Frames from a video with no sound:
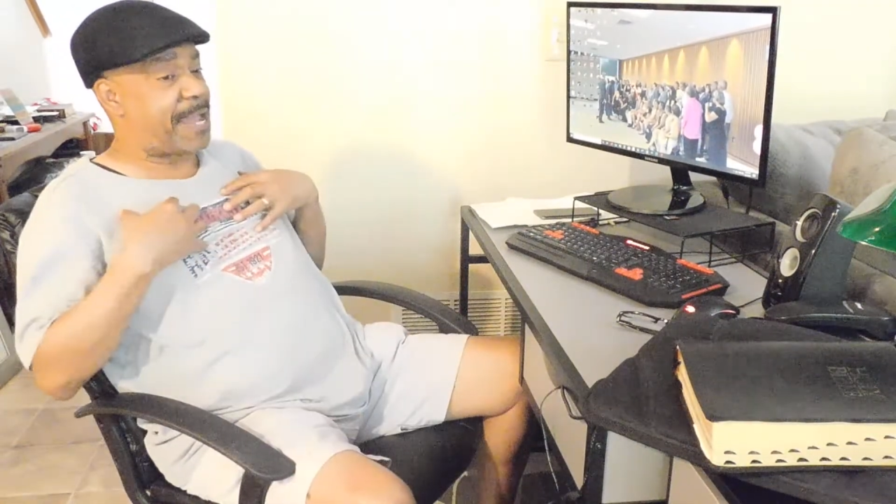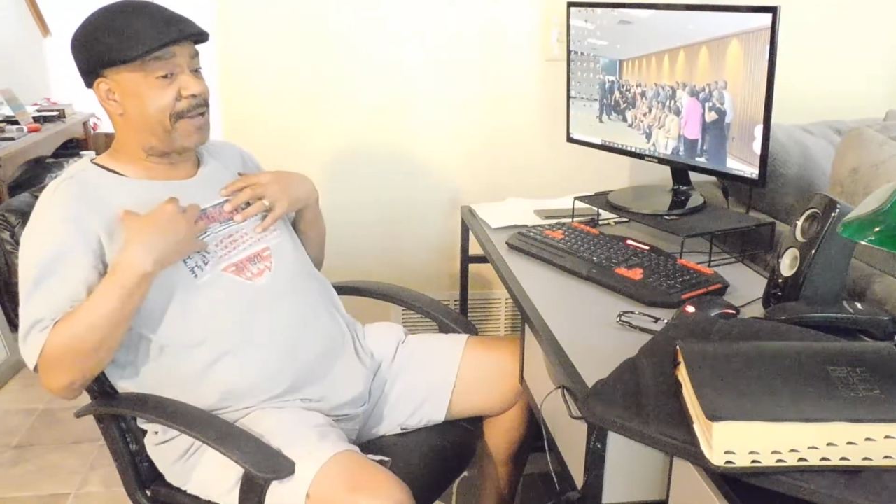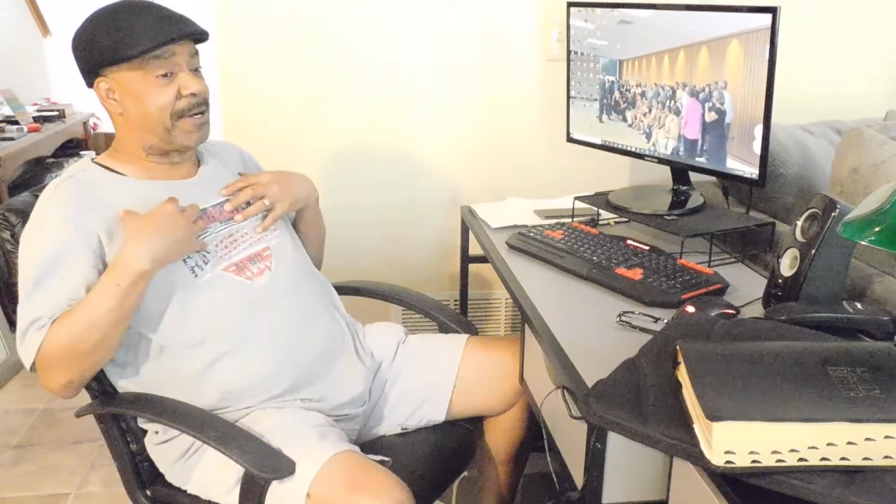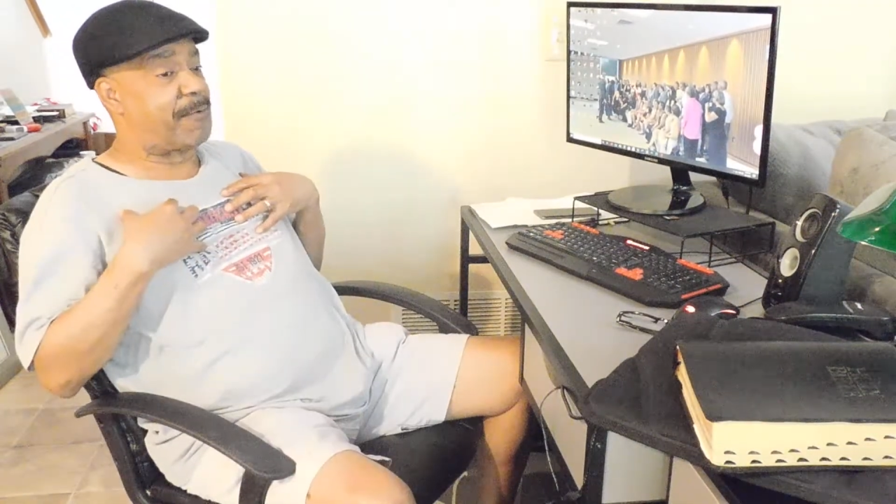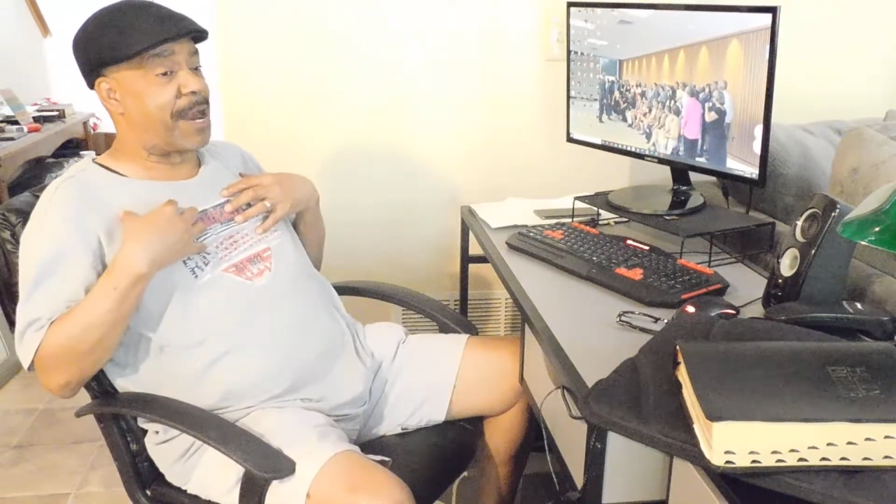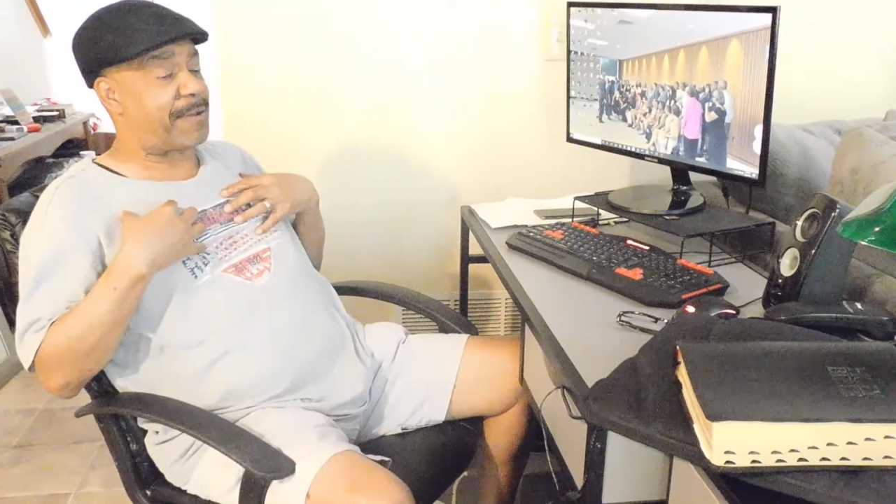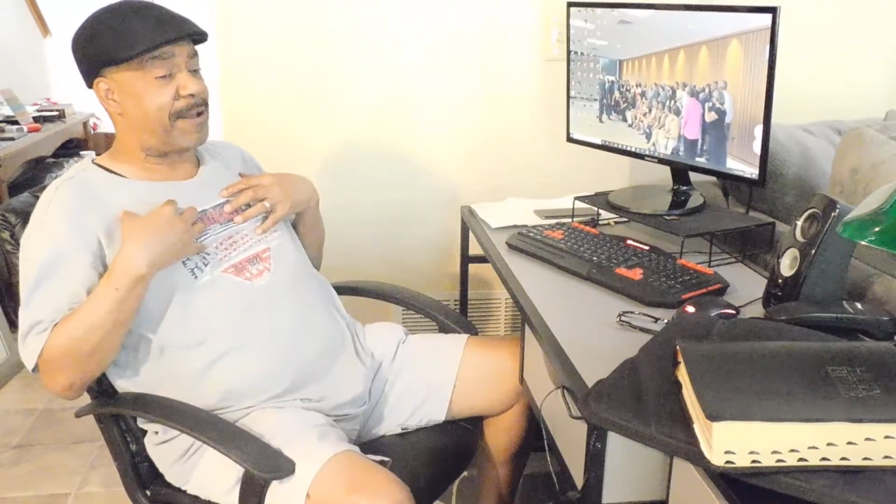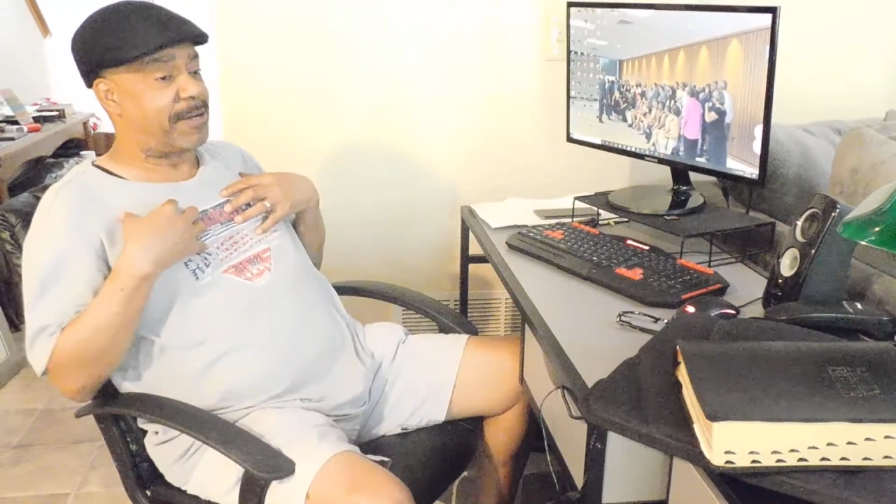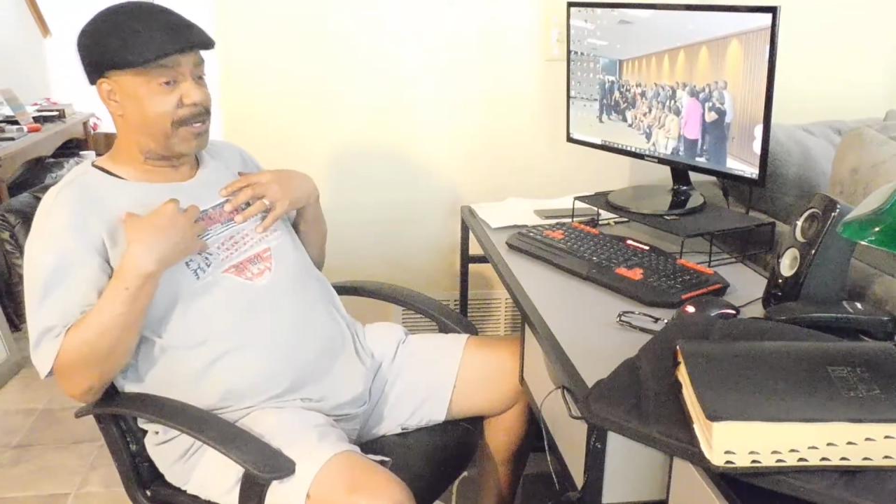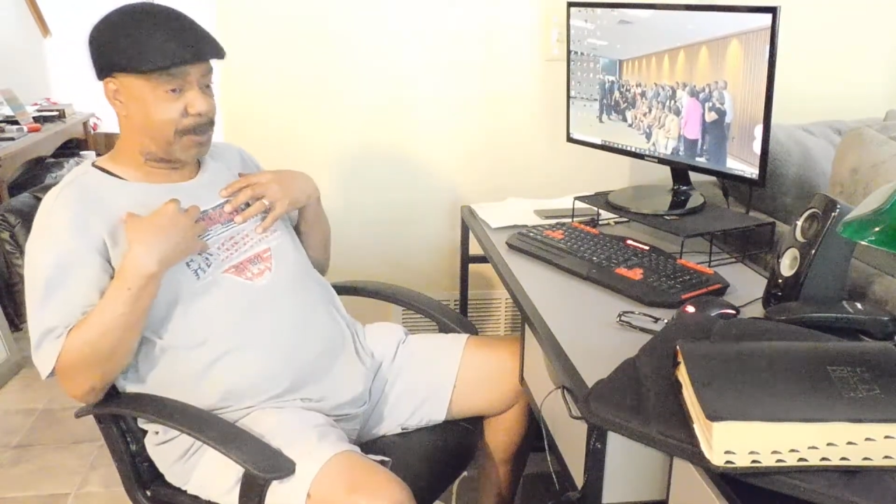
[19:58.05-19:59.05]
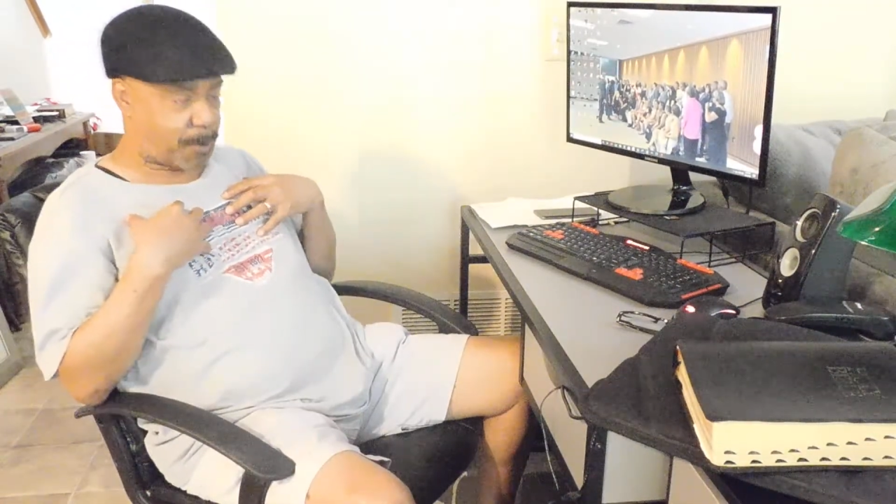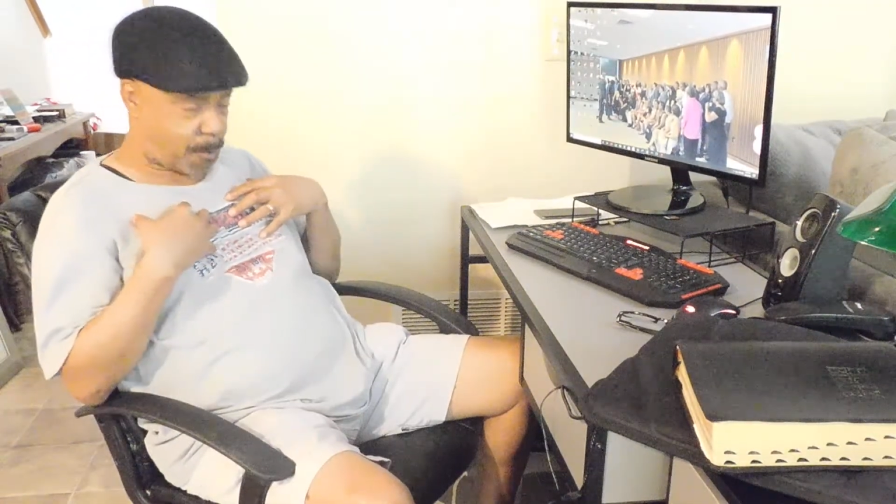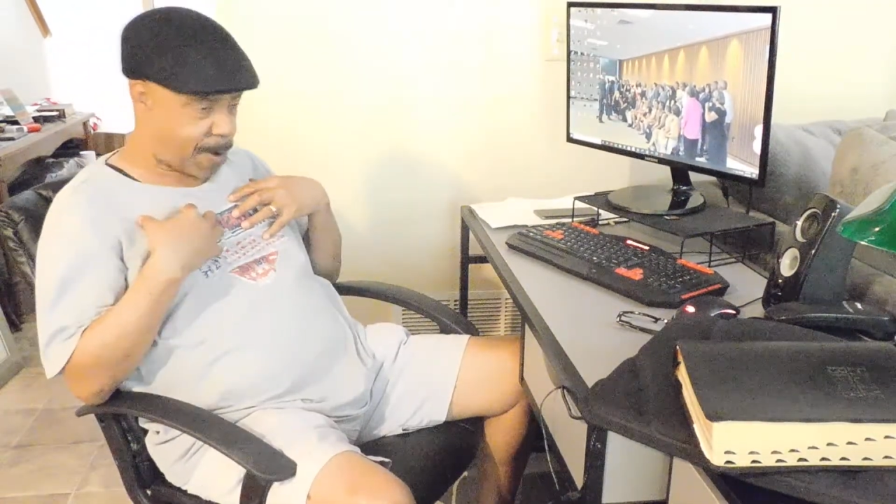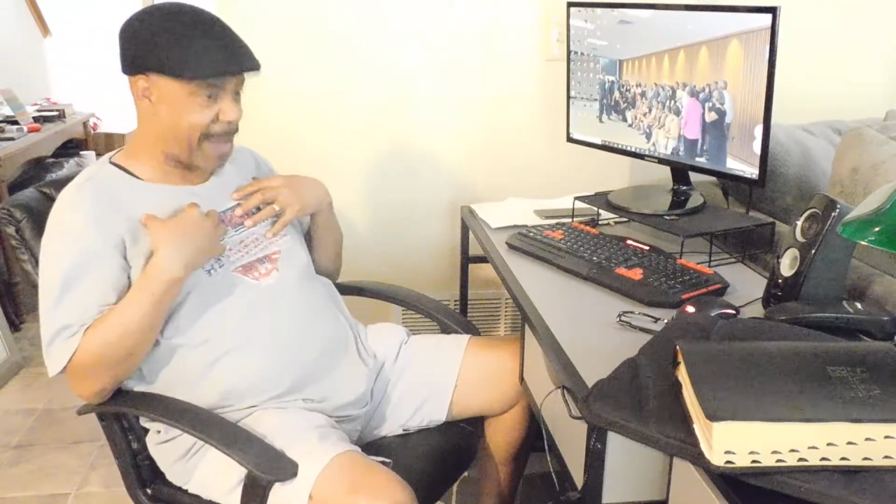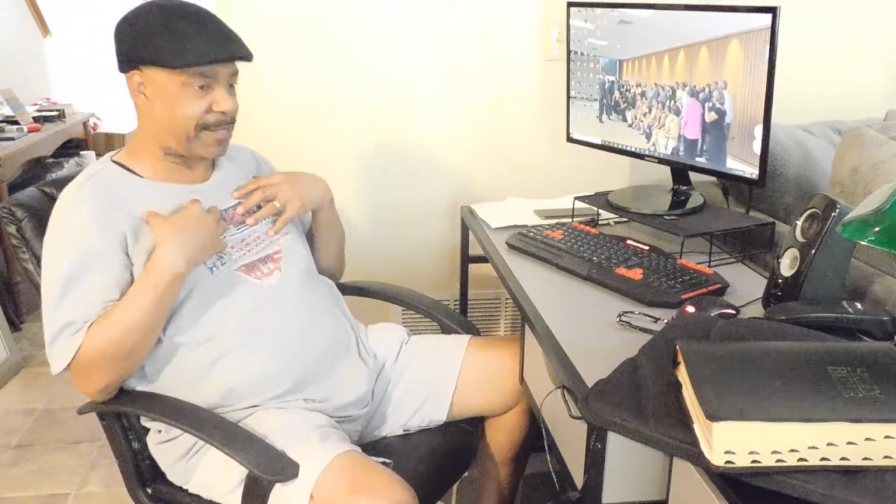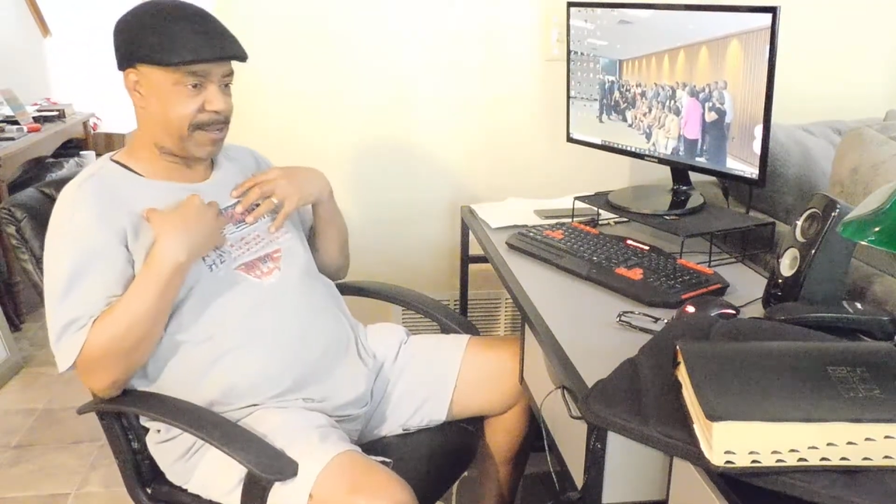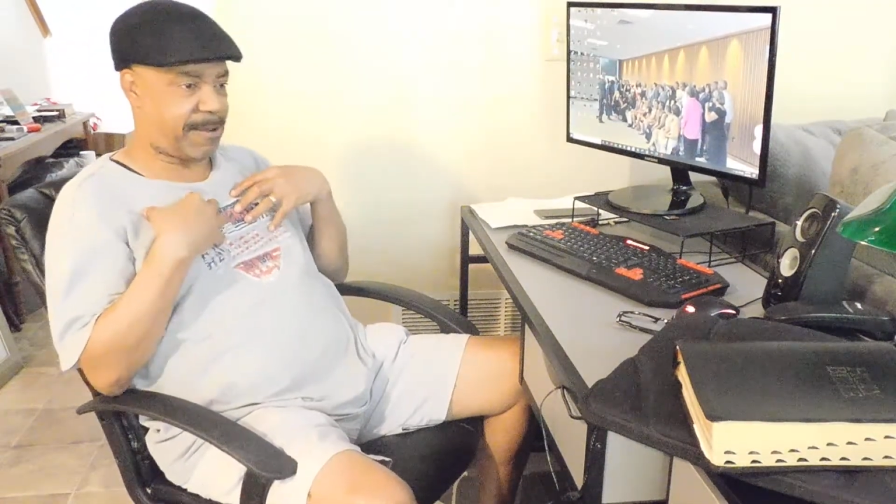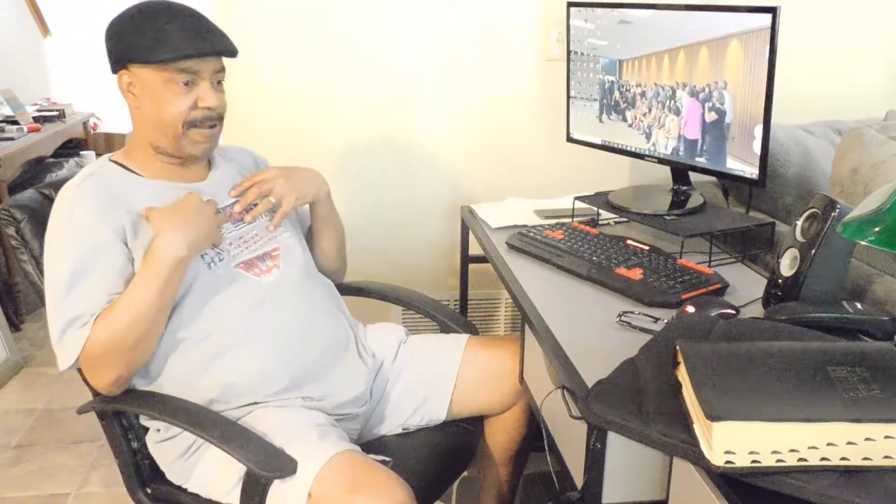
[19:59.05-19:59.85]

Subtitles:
had a direct